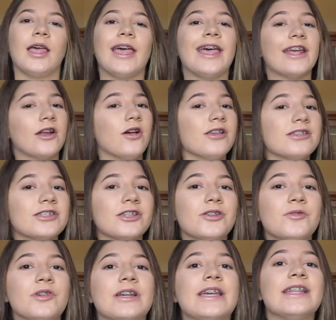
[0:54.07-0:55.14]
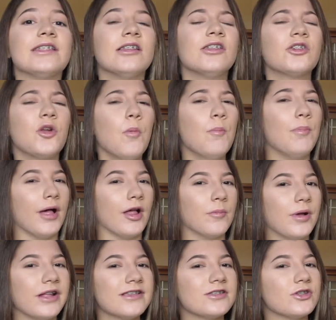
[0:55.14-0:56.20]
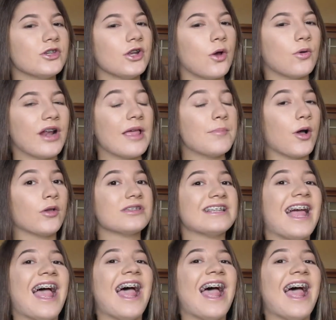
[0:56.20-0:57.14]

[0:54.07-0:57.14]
And also hit the little bell button so you know when I post